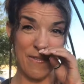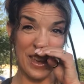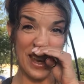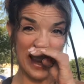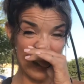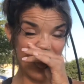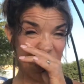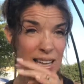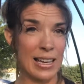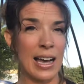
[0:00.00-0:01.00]
the heat.
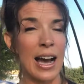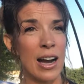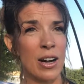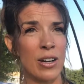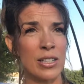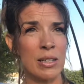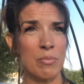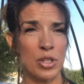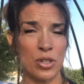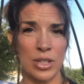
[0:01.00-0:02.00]
And our
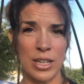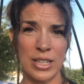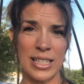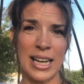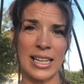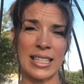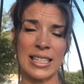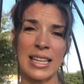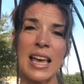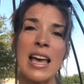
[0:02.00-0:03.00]
temperatures here in
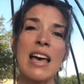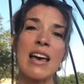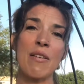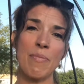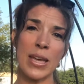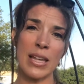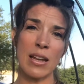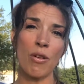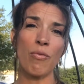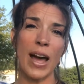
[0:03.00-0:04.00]
Texas have been
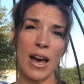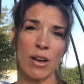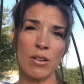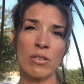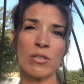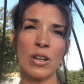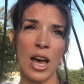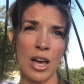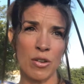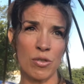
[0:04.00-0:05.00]
around
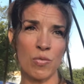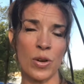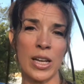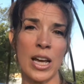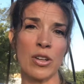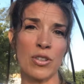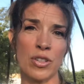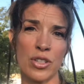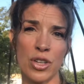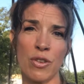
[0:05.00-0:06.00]
101,
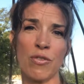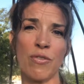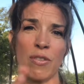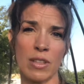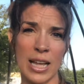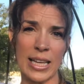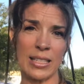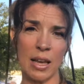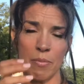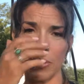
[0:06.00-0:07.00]
102 for the
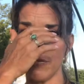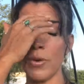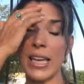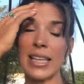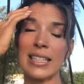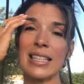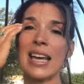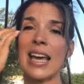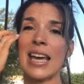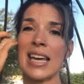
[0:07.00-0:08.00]
last couple of weeks.
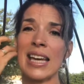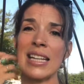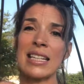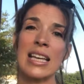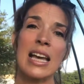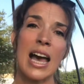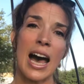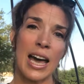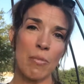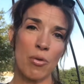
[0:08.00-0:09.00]
And
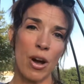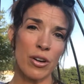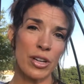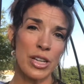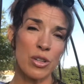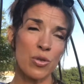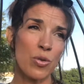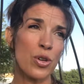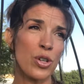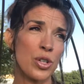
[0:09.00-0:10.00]
I had brought her
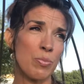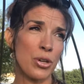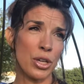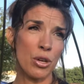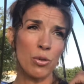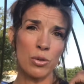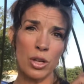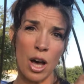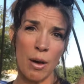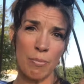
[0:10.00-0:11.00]
indoors, put cold
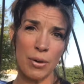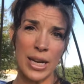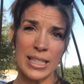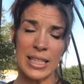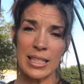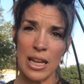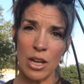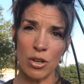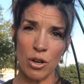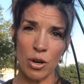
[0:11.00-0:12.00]
compresses
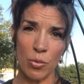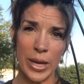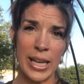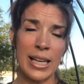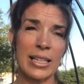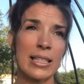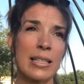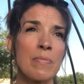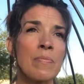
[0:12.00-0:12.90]
under her wings,